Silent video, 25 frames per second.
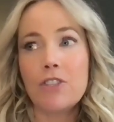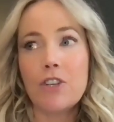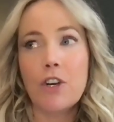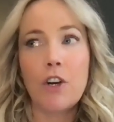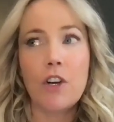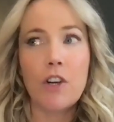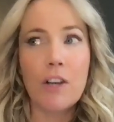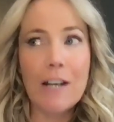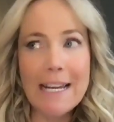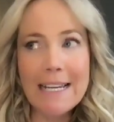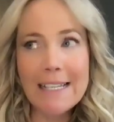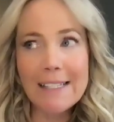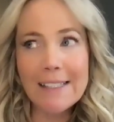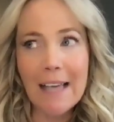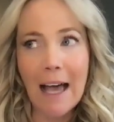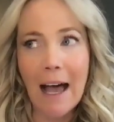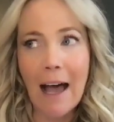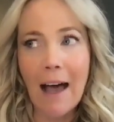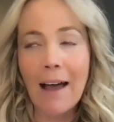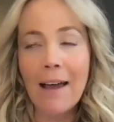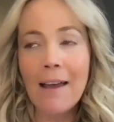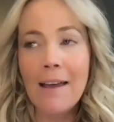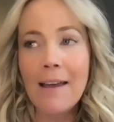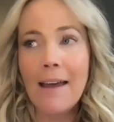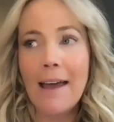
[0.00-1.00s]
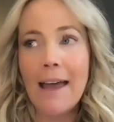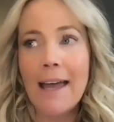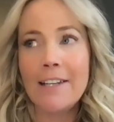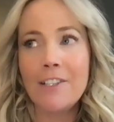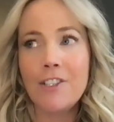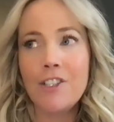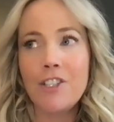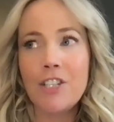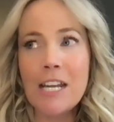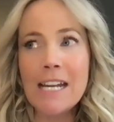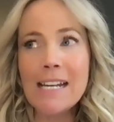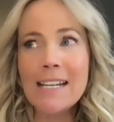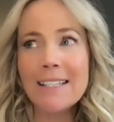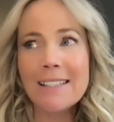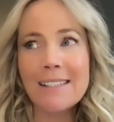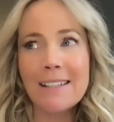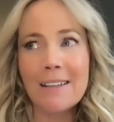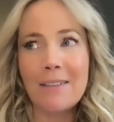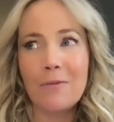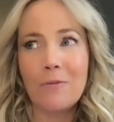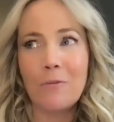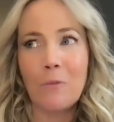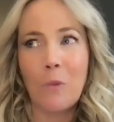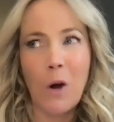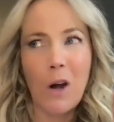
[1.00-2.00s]
Teresa and she
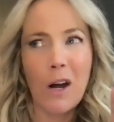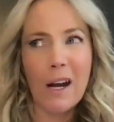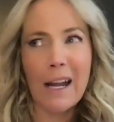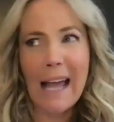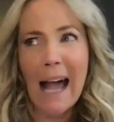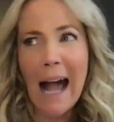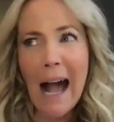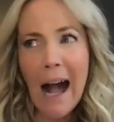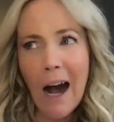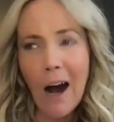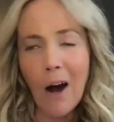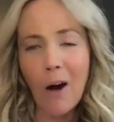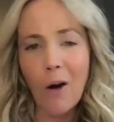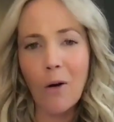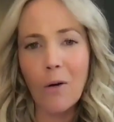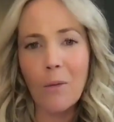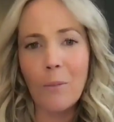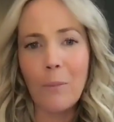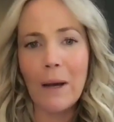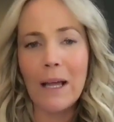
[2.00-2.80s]
doesn't work out,